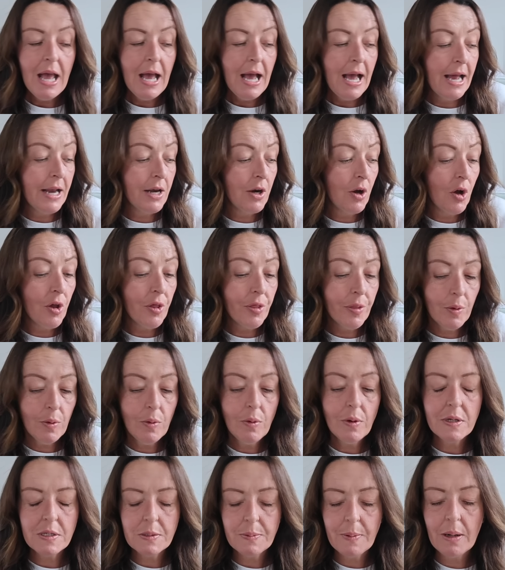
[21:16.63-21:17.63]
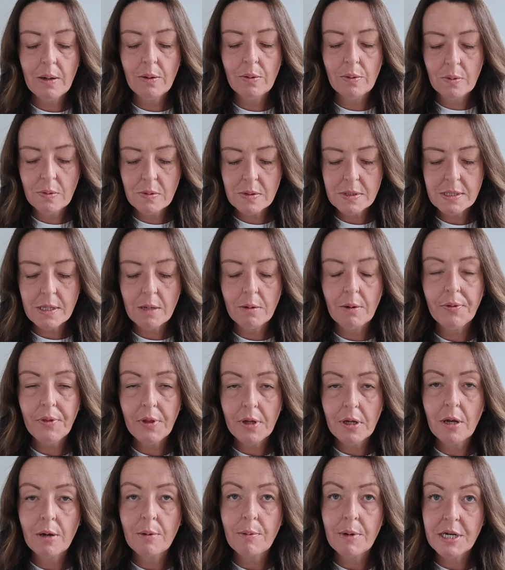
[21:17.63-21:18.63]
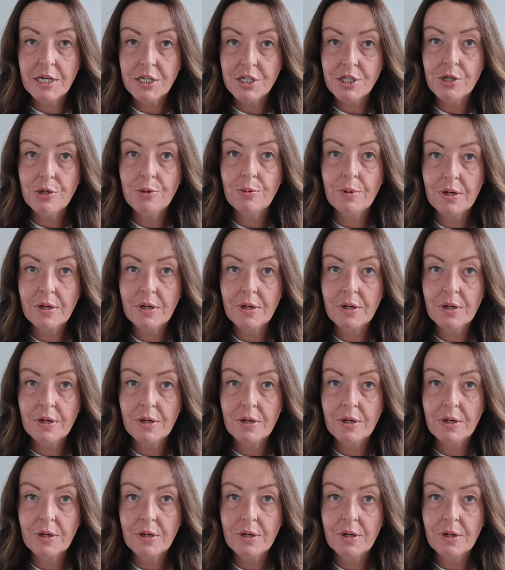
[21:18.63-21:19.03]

And I thought as well also, I think I'm going to do